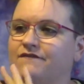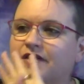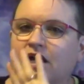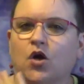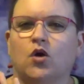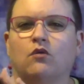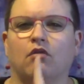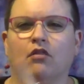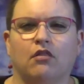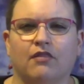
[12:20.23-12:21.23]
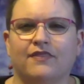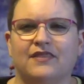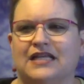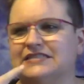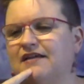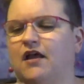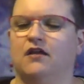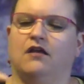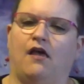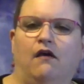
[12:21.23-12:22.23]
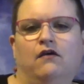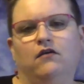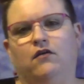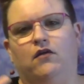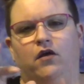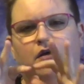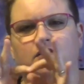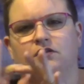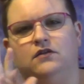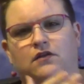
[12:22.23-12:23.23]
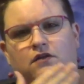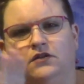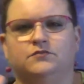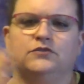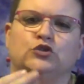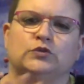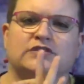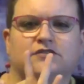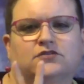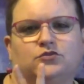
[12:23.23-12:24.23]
A lot of times you see videos out there in the world on YouTube and stuff,